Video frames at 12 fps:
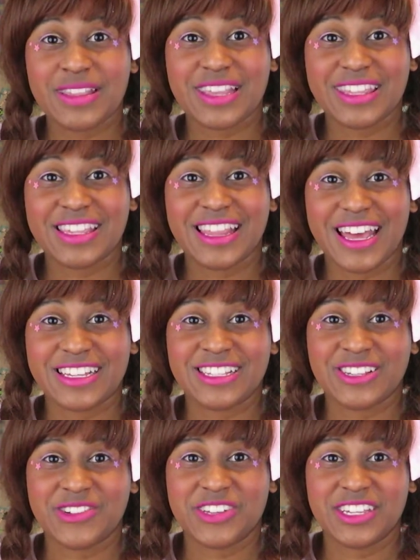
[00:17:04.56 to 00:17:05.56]
make that the
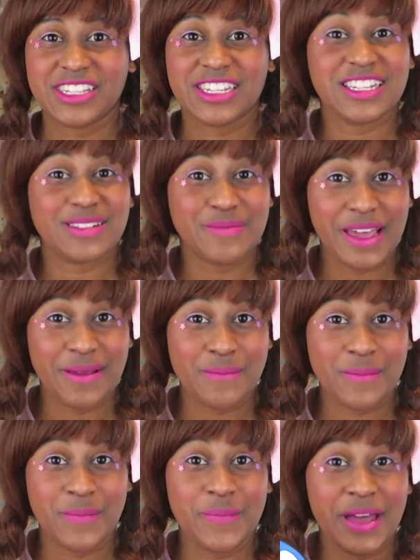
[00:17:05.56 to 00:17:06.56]
last quiz because my,
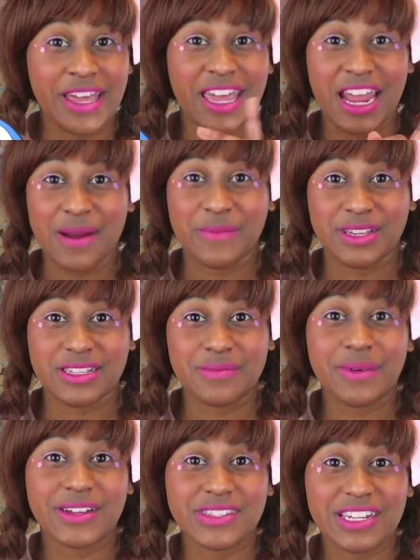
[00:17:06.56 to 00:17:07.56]
my camera is
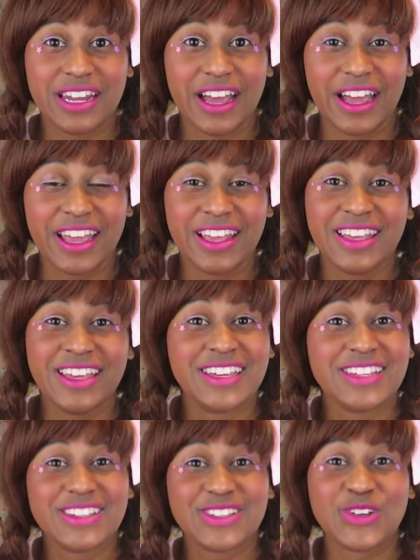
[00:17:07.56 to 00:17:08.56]
about to die.
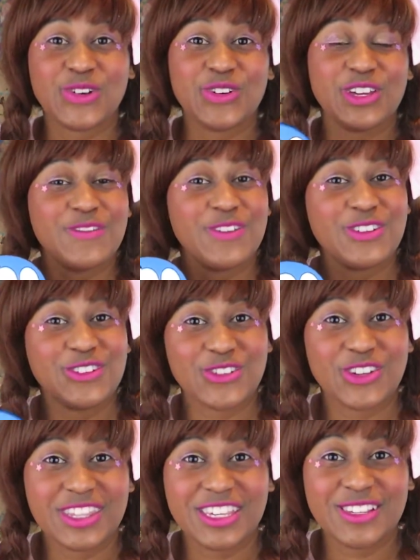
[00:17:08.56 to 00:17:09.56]
So if you
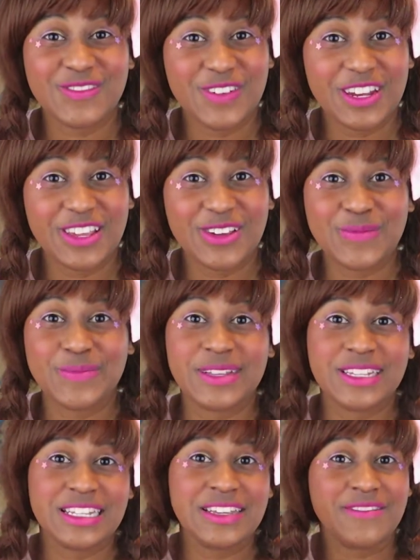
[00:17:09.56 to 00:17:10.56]
enjoyed this video,
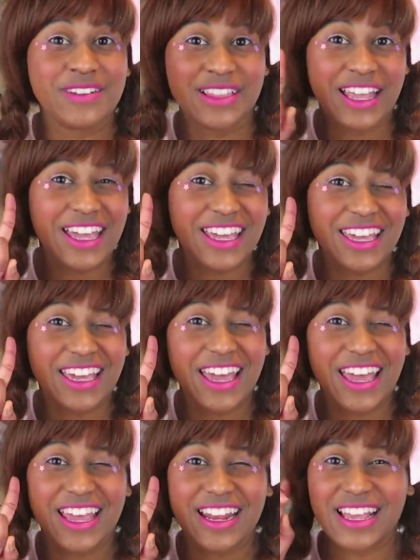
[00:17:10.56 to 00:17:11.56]
please leave a
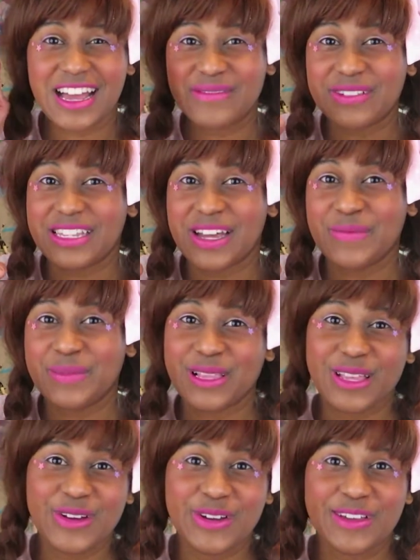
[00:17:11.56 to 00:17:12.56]
like and comment down
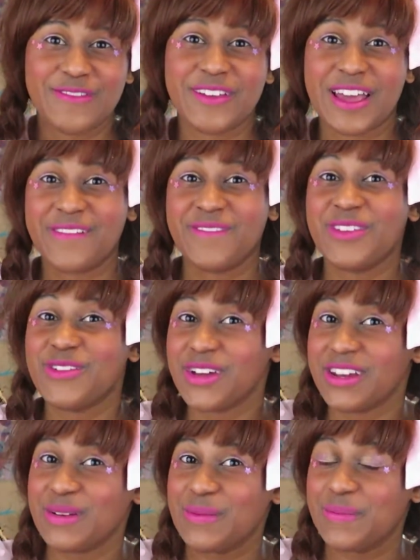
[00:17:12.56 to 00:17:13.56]
below if have you
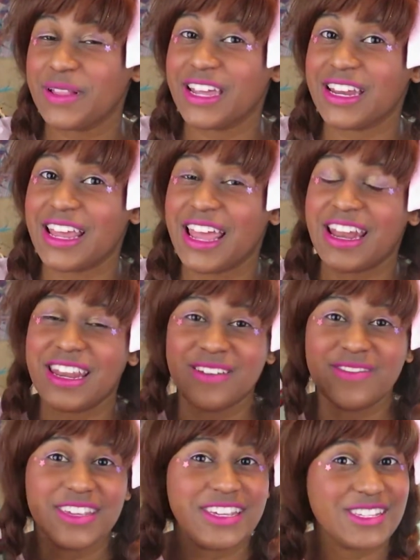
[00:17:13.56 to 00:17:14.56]
any played any
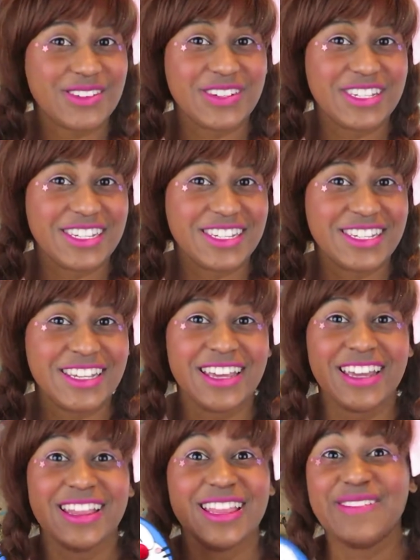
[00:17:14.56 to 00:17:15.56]
of these quizzes.
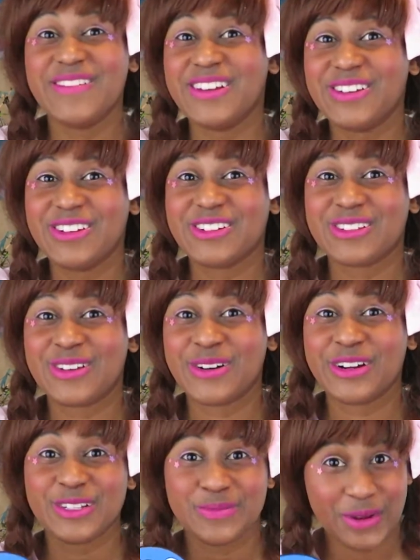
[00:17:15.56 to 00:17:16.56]
Let me know your
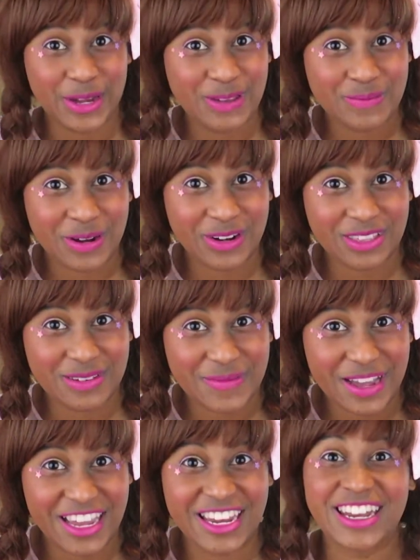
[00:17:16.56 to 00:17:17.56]
score, is probably better than
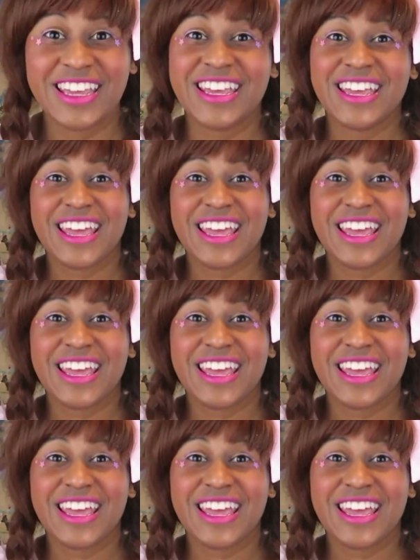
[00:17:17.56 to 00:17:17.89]
mine.